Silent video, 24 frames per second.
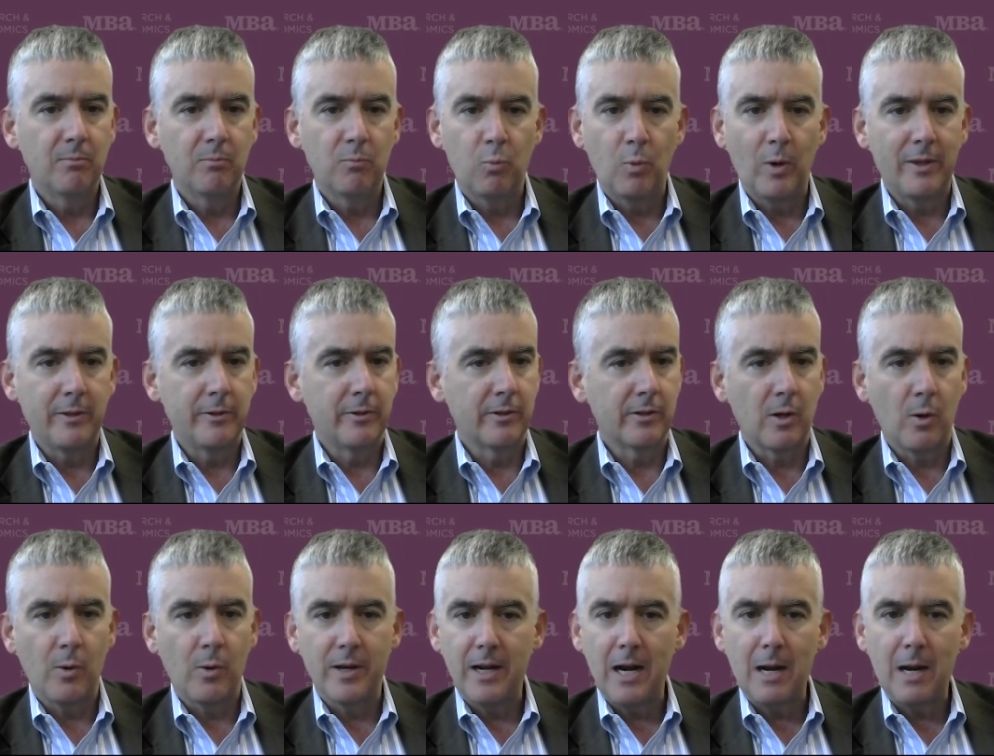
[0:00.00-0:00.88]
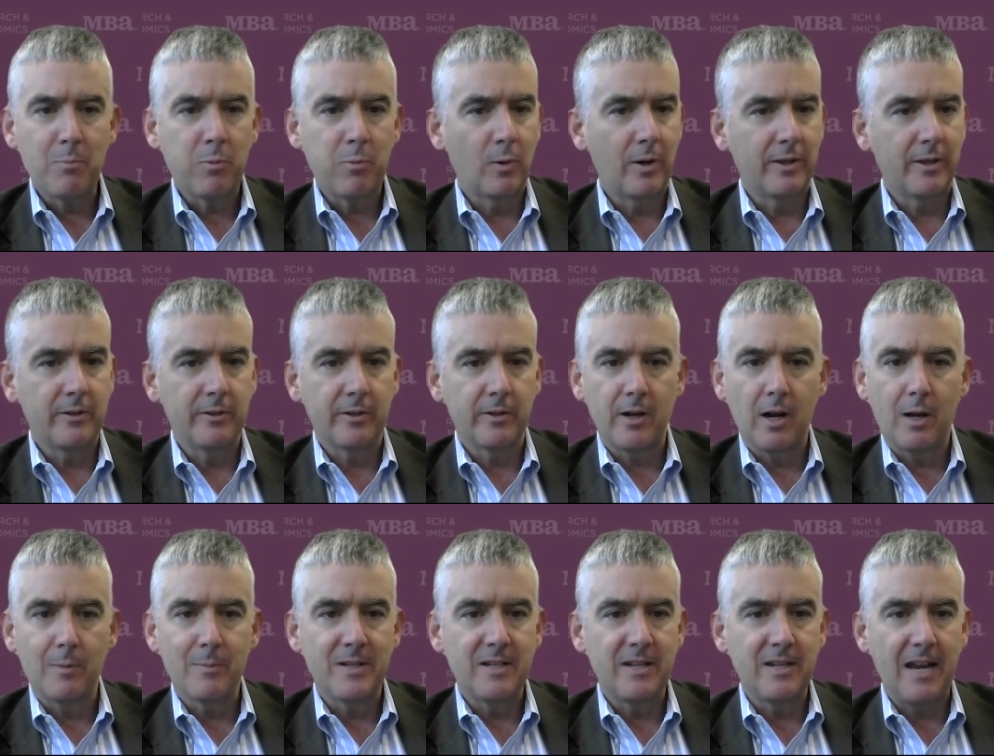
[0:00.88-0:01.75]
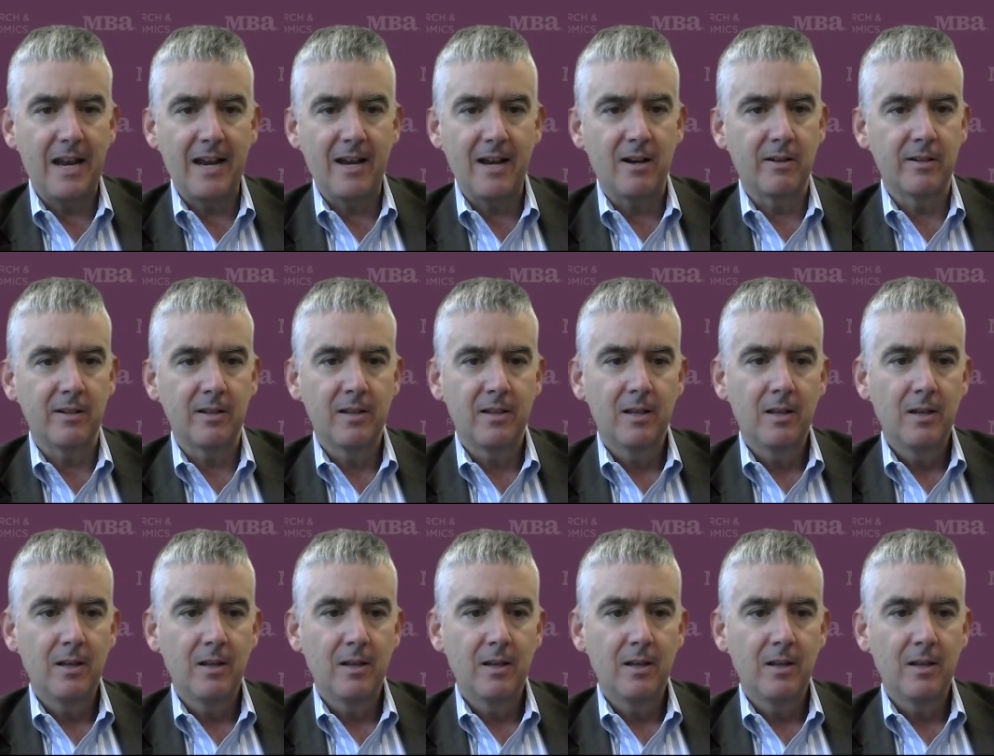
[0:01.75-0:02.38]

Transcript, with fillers: whether you're going up or whether you're coming down